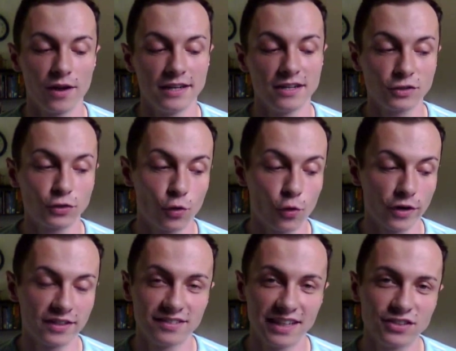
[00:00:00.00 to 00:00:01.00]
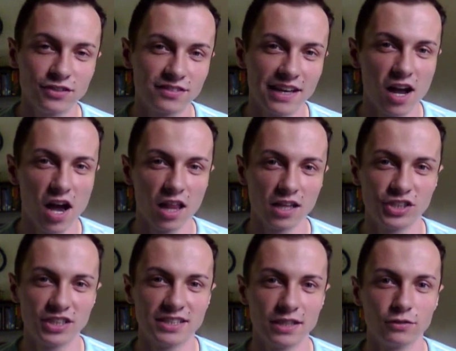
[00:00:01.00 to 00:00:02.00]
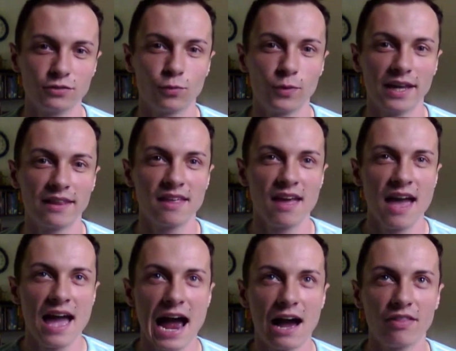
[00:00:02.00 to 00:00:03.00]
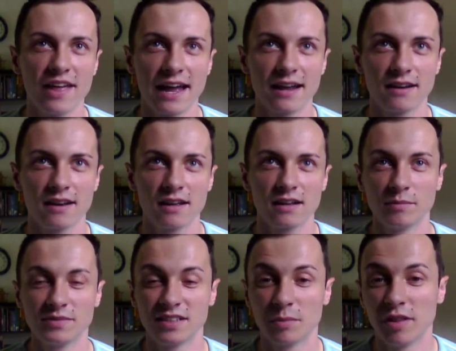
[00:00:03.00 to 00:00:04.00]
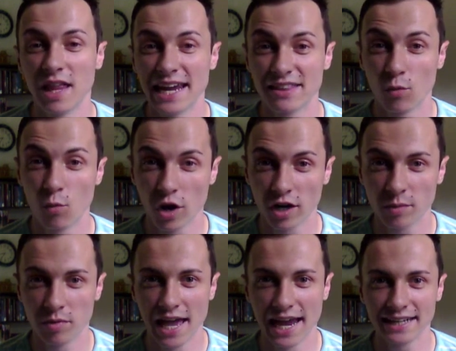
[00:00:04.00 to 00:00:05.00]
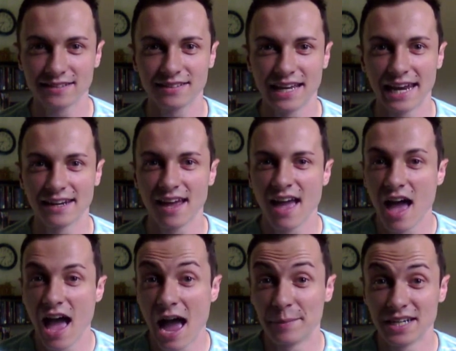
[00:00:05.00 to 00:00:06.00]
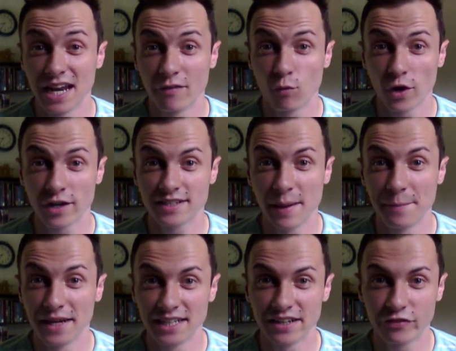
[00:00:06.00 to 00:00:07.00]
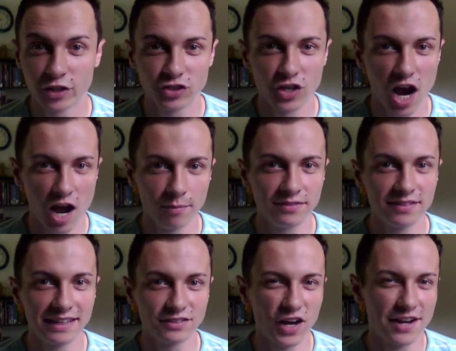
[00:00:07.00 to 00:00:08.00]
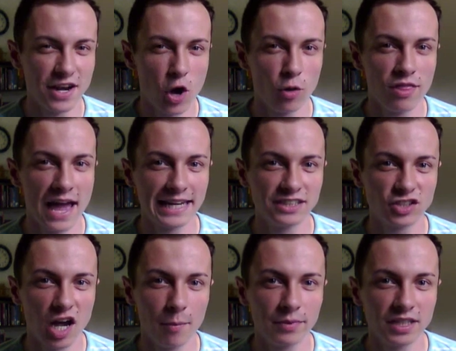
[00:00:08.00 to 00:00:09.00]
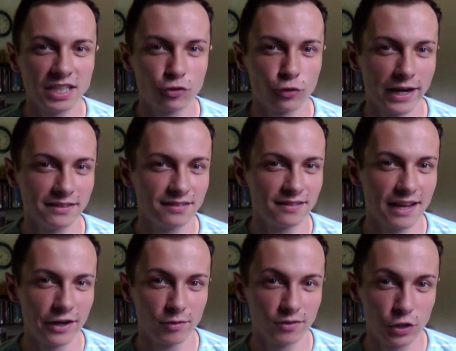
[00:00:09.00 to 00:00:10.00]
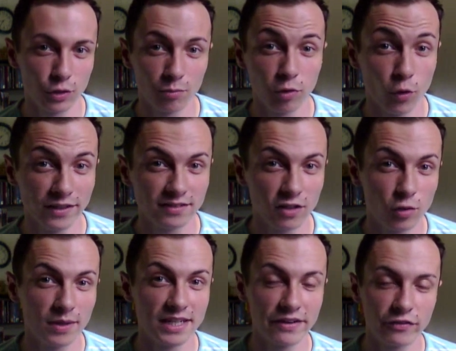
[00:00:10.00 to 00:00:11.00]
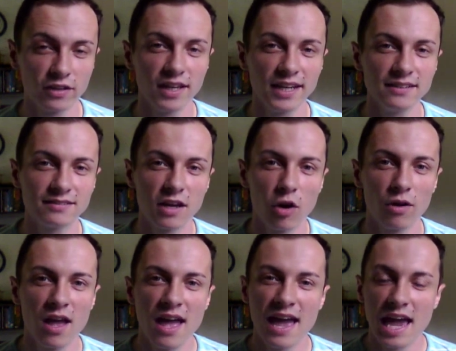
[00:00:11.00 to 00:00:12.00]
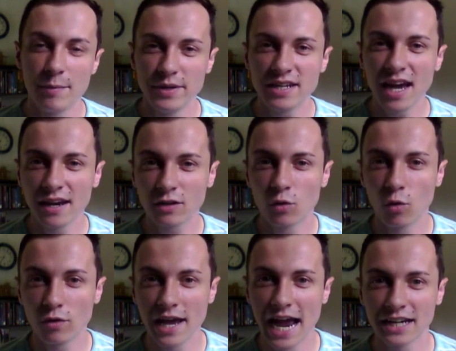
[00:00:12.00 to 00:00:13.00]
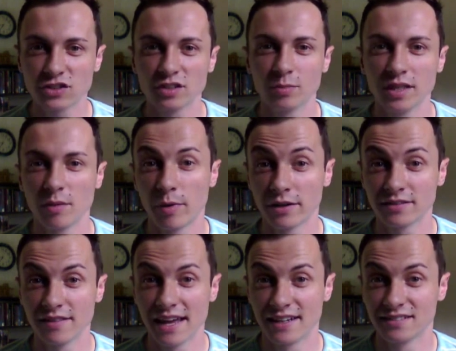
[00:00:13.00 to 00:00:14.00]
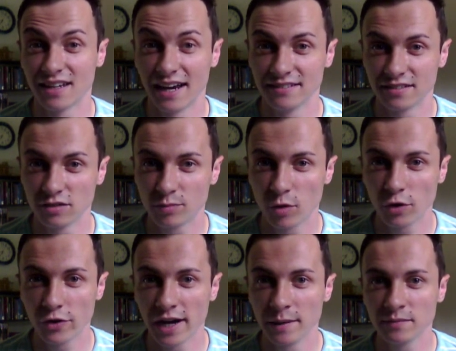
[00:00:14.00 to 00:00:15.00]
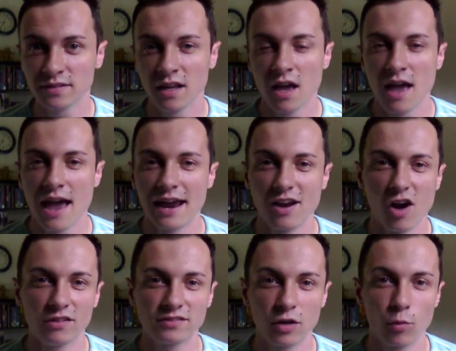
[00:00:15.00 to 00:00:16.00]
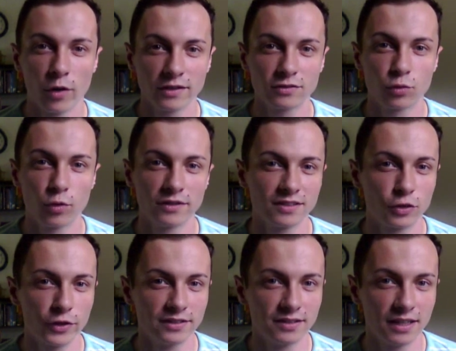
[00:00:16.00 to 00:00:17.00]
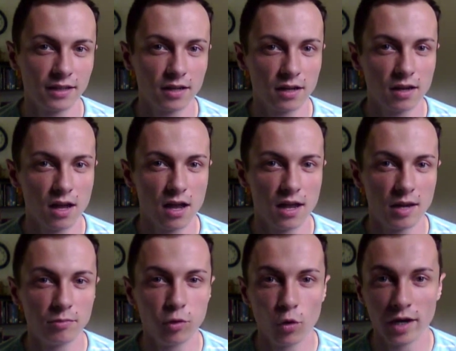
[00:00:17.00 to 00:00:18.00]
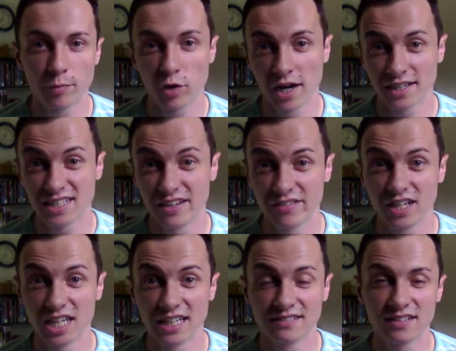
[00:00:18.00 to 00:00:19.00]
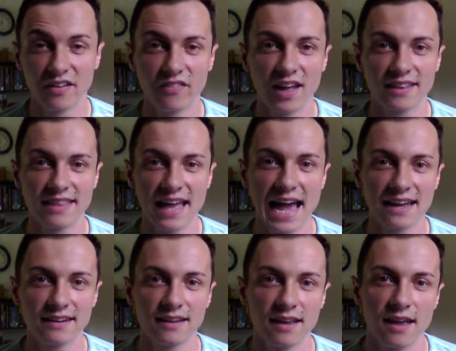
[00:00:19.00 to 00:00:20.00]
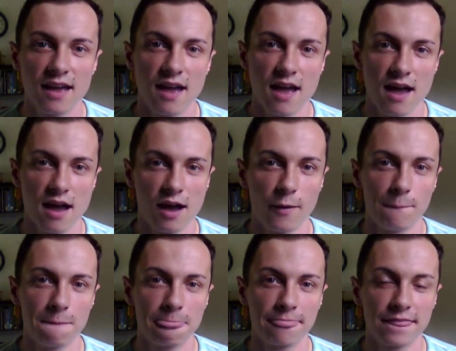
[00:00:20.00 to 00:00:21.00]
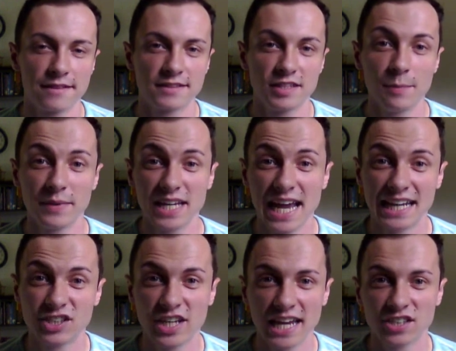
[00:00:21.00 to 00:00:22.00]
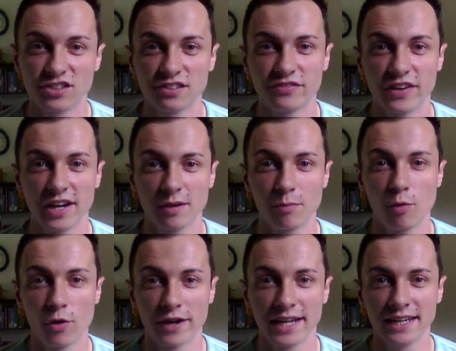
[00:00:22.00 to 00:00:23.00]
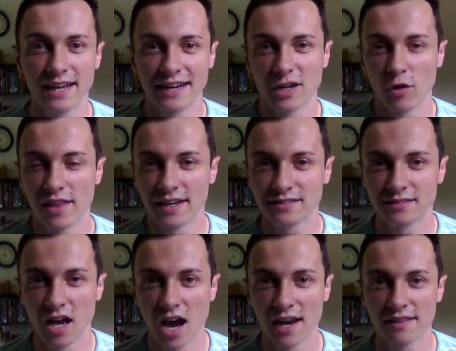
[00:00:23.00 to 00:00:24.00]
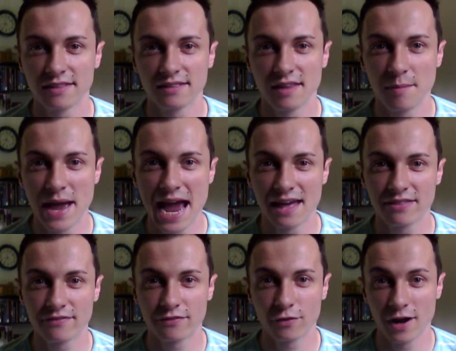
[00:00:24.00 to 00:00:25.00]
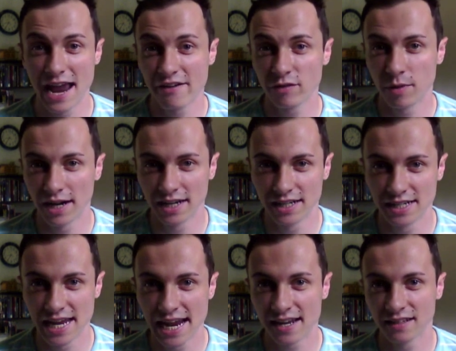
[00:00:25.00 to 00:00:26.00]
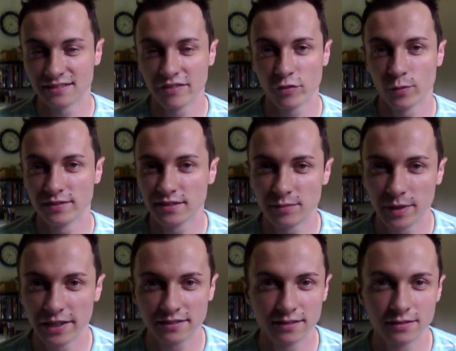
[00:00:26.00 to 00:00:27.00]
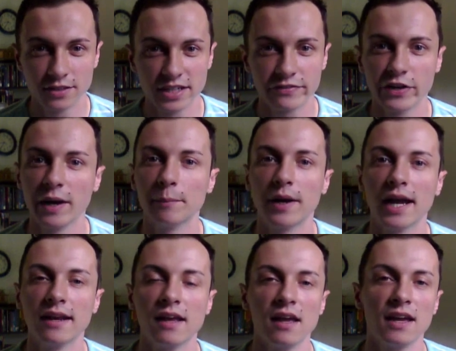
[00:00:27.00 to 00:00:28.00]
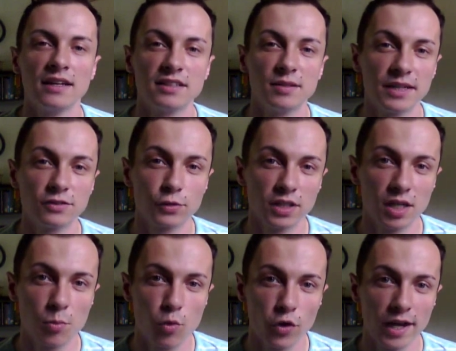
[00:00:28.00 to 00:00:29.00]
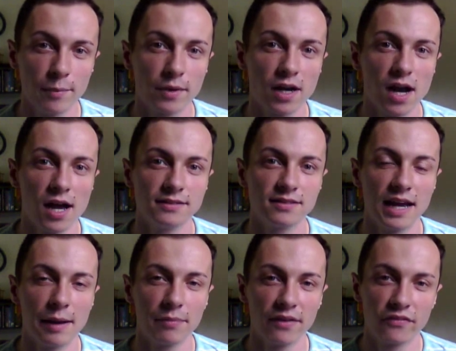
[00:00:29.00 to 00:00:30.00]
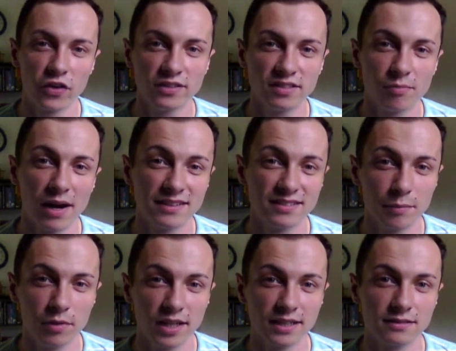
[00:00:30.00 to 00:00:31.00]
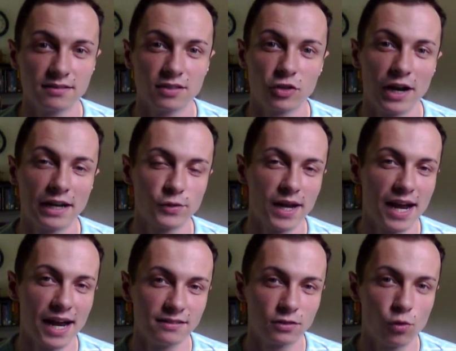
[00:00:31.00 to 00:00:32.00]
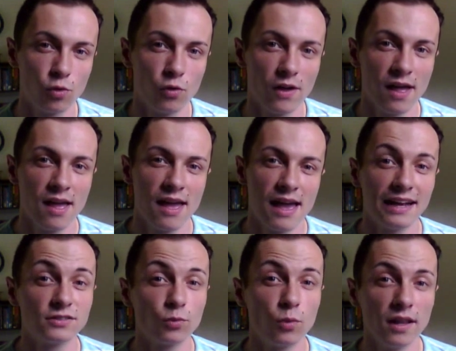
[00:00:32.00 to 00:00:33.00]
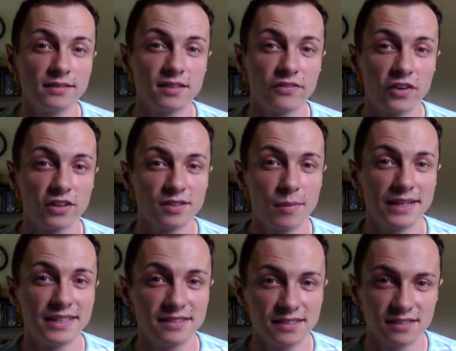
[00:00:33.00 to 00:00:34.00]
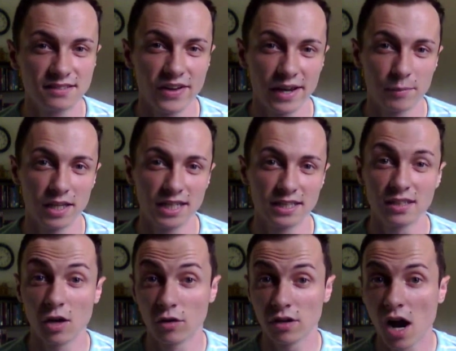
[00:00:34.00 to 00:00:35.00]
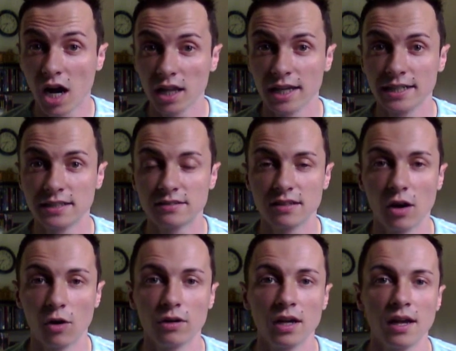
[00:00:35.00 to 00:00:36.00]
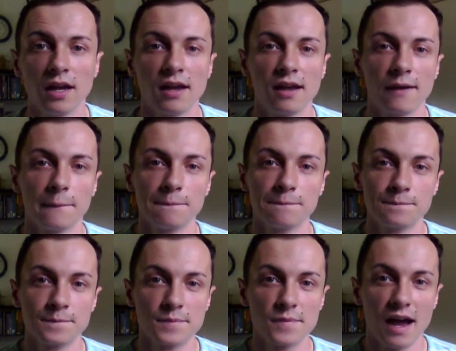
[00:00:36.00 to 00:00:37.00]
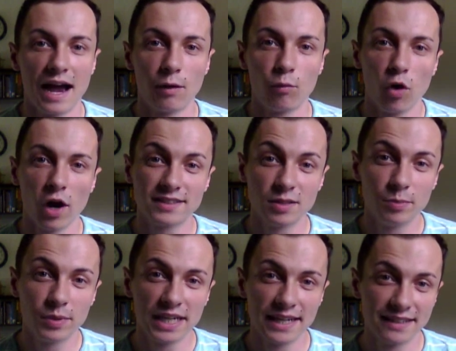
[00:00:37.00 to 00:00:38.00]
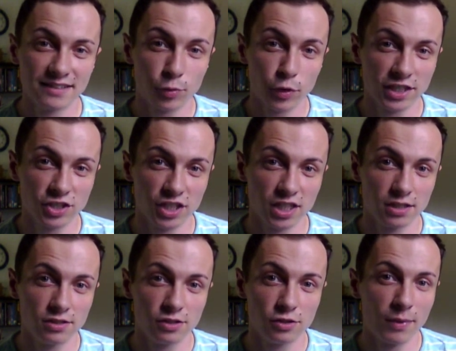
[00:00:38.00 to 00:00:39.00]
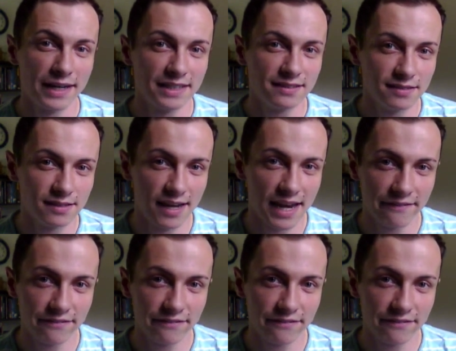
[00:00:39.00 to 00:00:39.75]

industrial organizational psychology deals with how that comes into play in the workplace. And I mean, I've worked at many different jobs, and so I know that each company trains their new employees a little bit differently. So it'd be kind of cool to actually be the person that designs those programs and also works towards increasing employee productivity and stuff like that. Um, to me, education is very important. I know that it's not the path for everybody to take because everyone's experiences are different. But to me, it's really important because I'm the first of my siblings to graduate high school, as well as the first in my distance family to go to college. So I want to be an inspiration to my nieces and